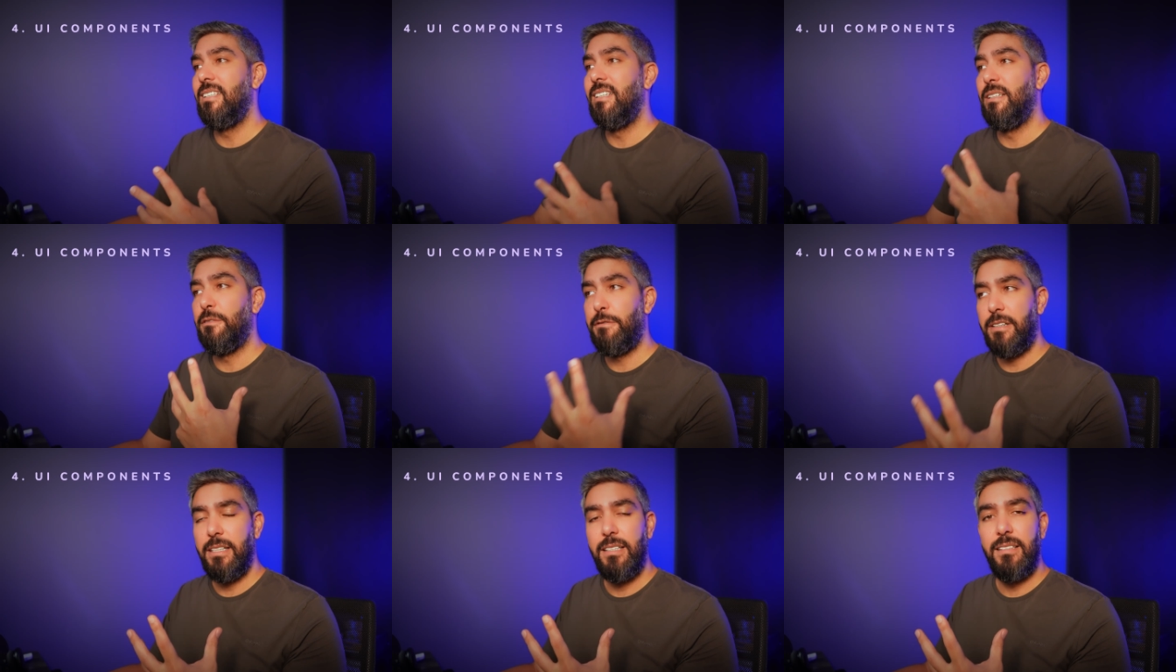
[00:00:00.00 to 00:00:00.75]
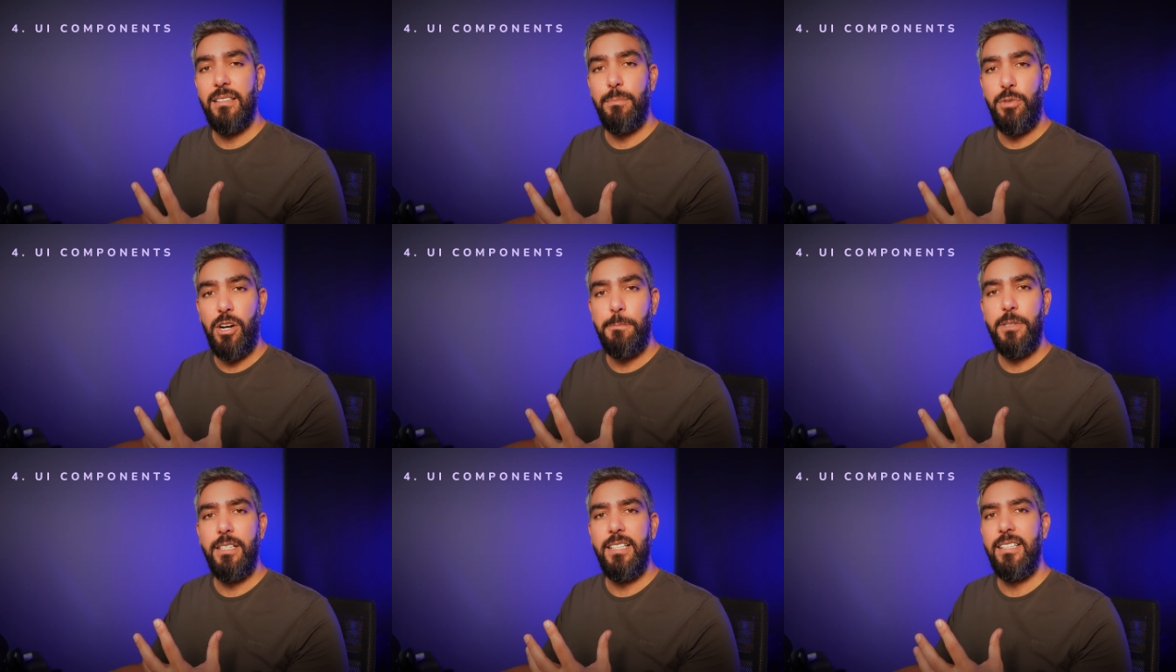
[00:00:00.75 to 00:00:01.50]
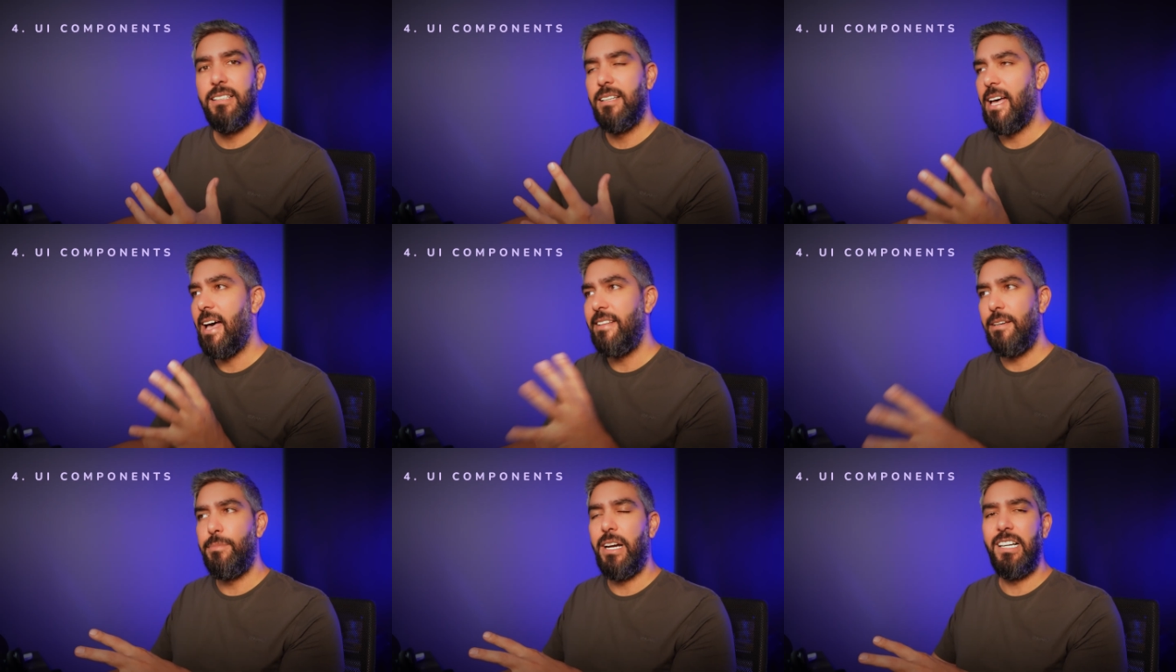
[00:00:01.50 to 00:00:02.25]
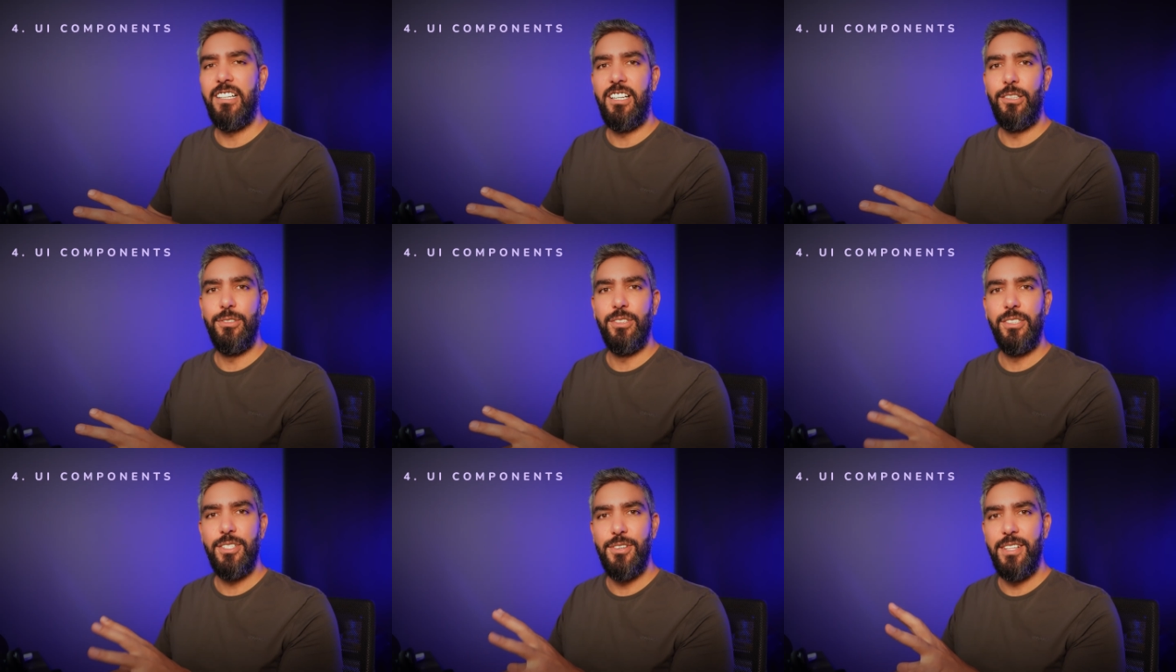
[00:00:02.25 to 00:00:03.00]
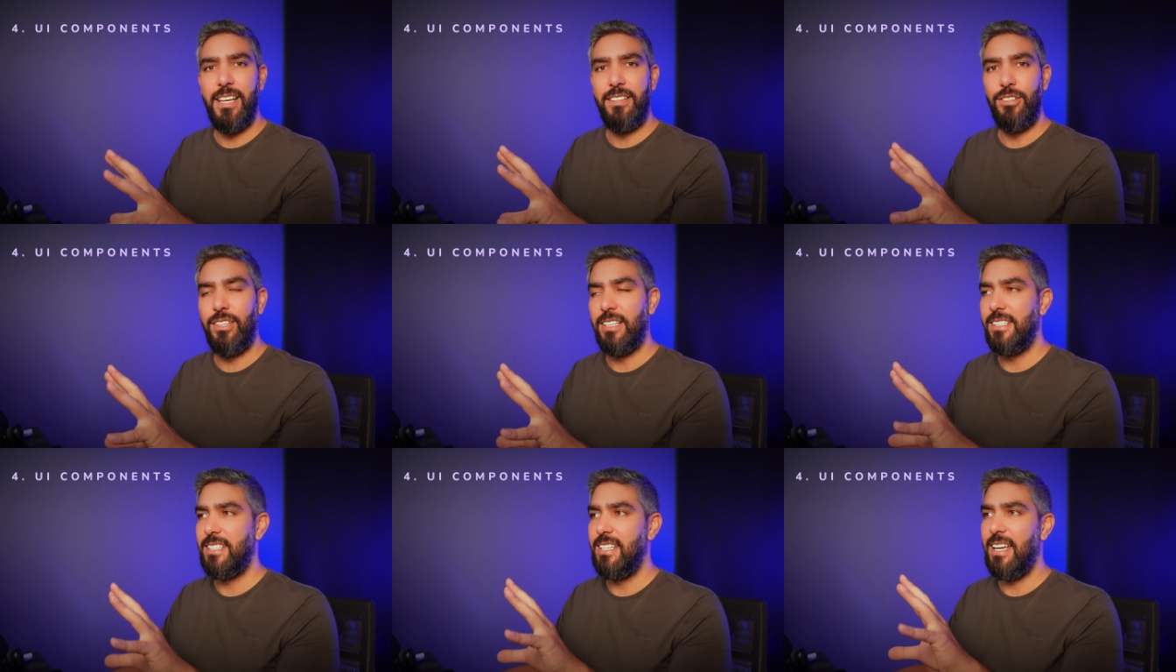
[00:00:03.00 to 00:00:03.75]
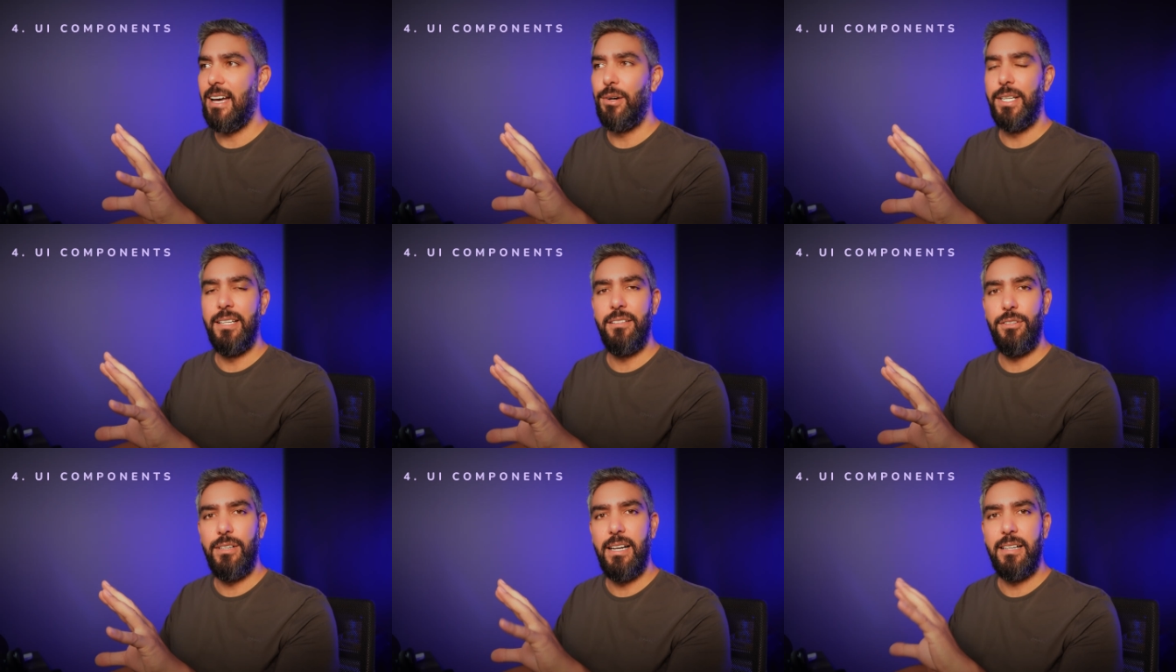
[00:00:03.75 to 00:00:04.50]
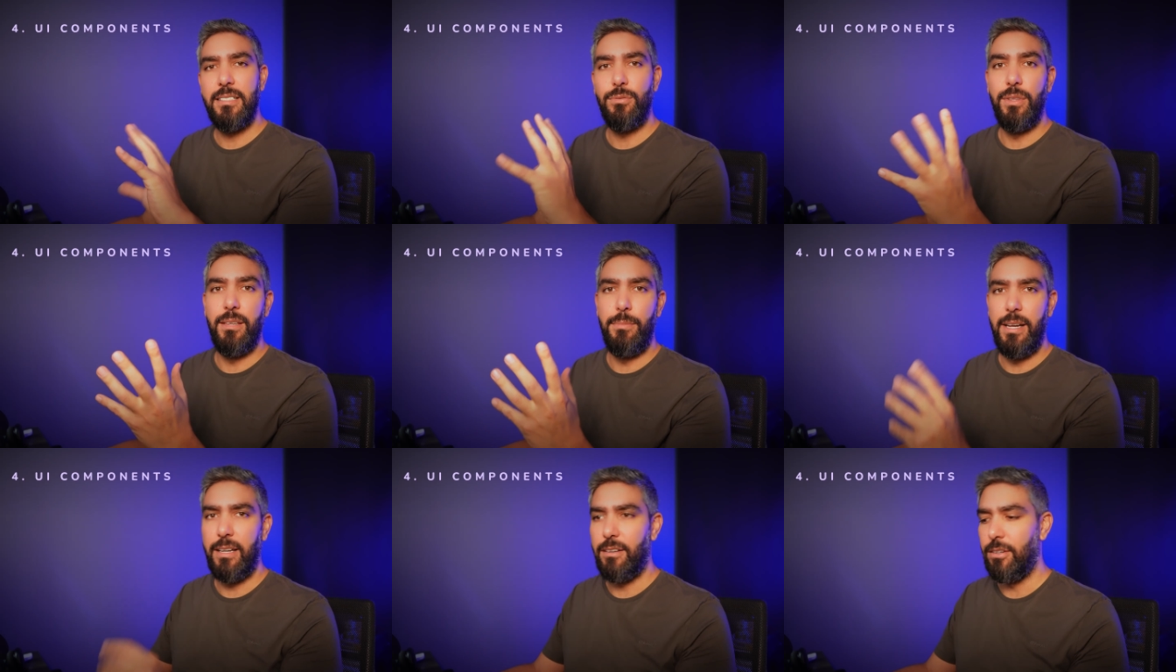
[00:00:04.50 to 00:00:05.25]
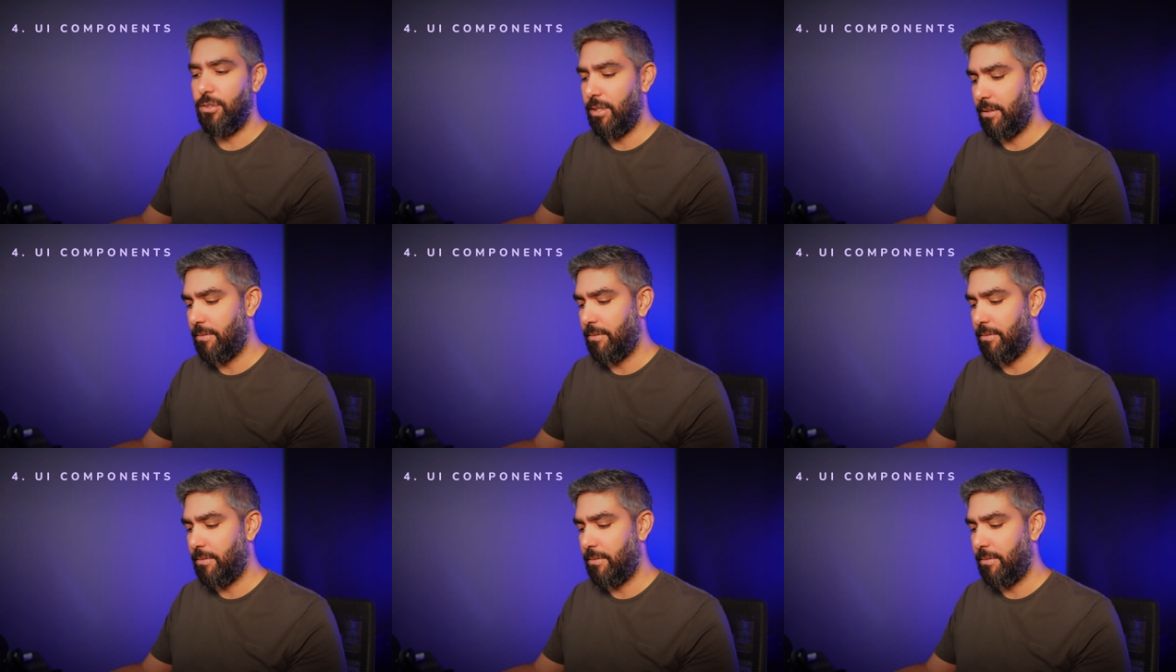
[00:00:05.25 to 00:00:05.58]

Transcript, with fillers: the effect properly, add a background so that you can see how it interacts with the background.